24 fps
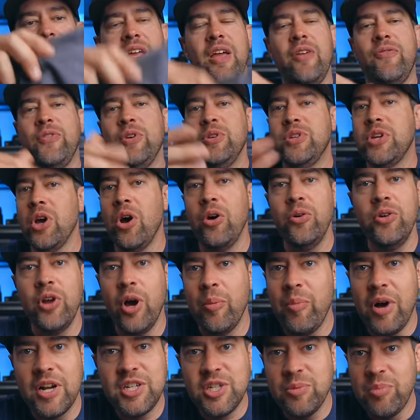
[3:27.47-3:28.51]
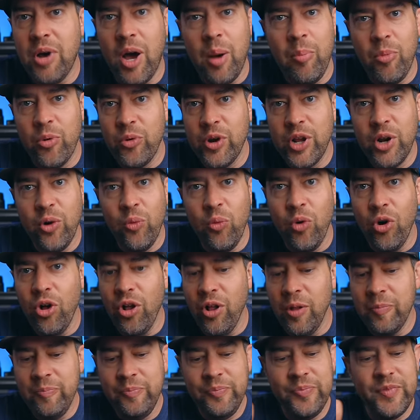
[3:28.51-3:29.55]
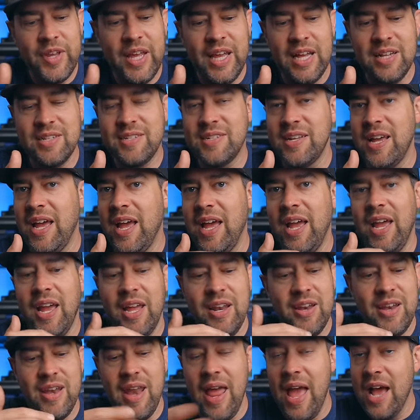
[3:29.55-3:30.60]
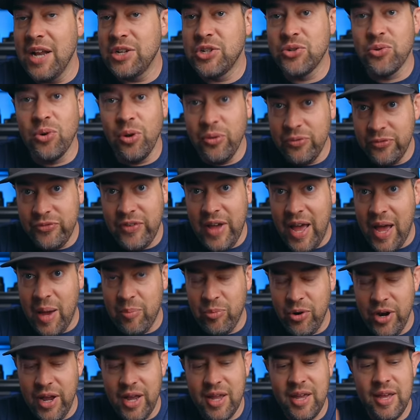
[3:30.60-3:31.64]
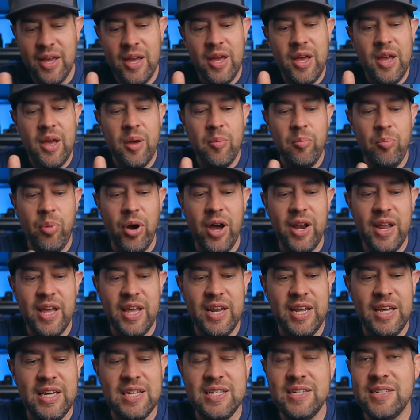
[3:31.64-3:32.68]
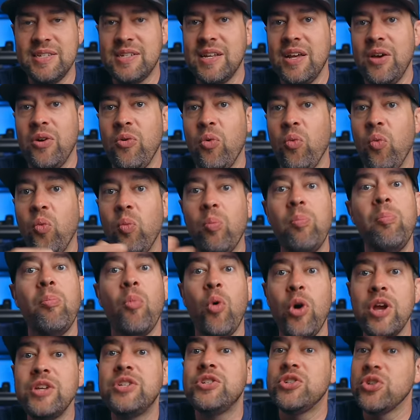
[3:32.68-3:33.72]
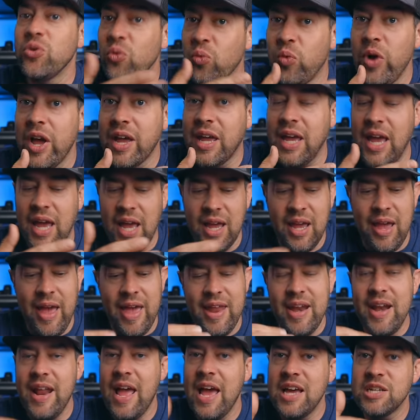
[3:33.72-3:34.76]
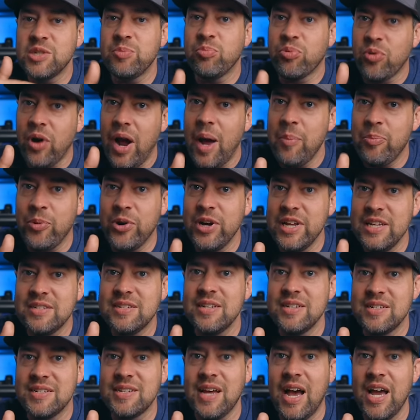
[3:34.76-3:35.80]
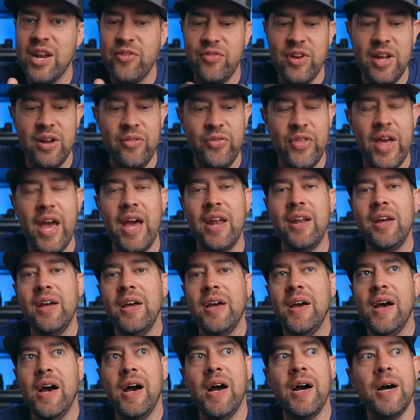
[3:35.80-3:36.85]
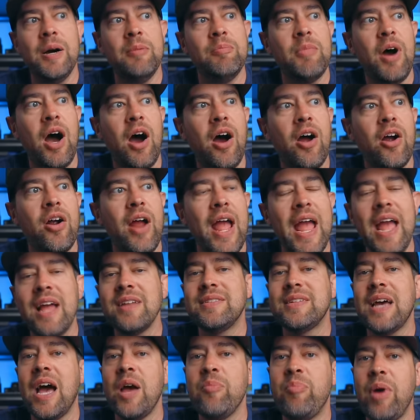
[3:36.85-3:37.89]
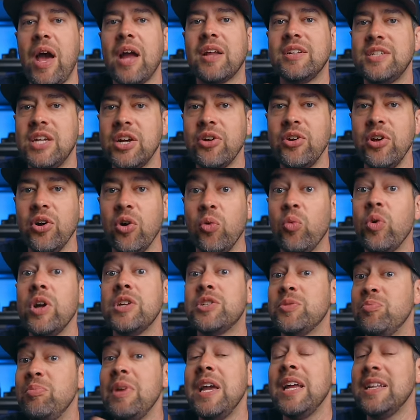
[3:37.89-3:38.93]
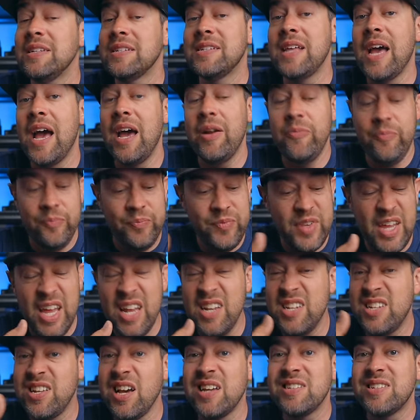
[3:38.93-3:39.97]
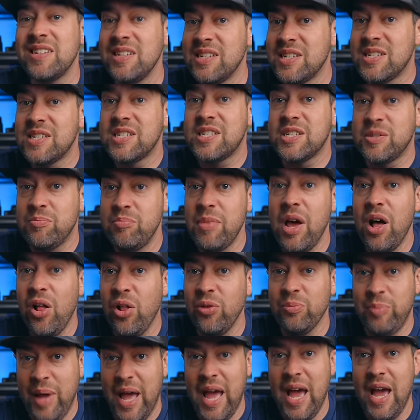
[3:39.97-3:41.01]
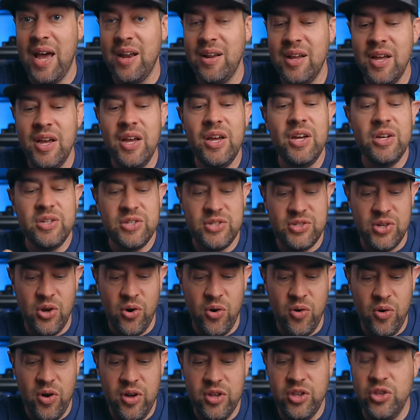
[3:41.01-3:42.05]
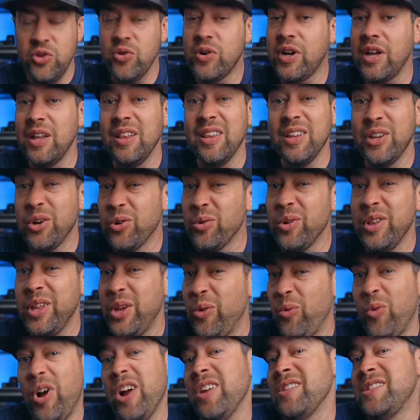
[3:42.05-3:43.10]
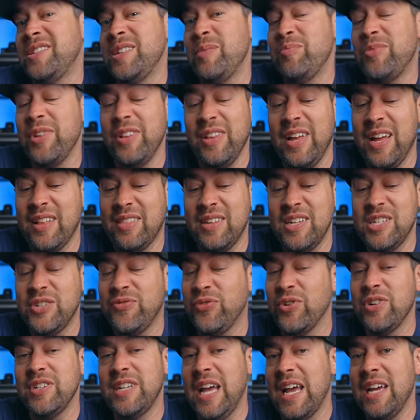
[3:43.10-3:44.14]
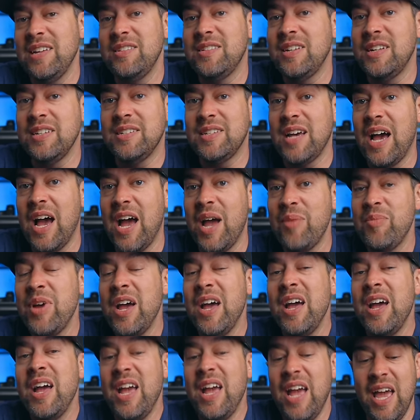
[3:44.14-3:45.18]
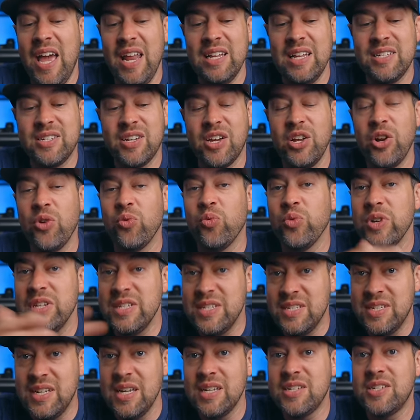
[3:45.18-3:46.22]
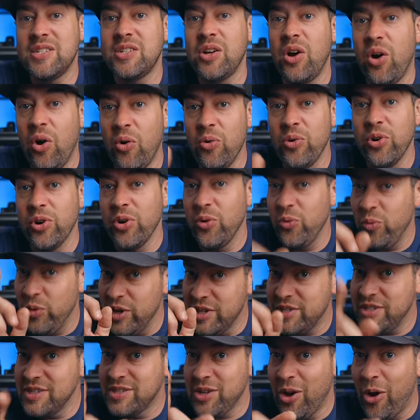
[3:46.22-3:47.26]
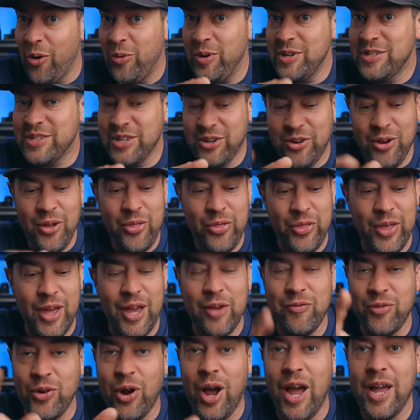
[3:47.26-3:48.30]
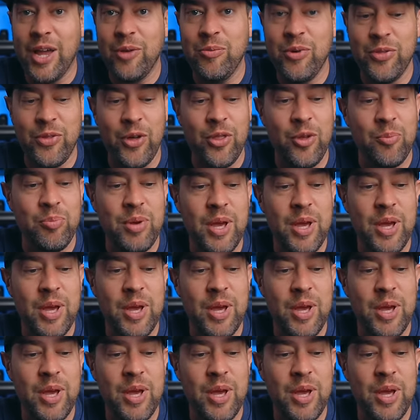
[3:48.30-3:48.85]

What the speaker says: If you don't know much about merino wool, it's a natural fabric, but it is moisture wicking, and it has properties inside of it that are antibacterial, which means that it doesn't smell bad. So you can literally wear something like this for days at a time, and it's gonna resist odor, which is always a good thing if you're hiking with other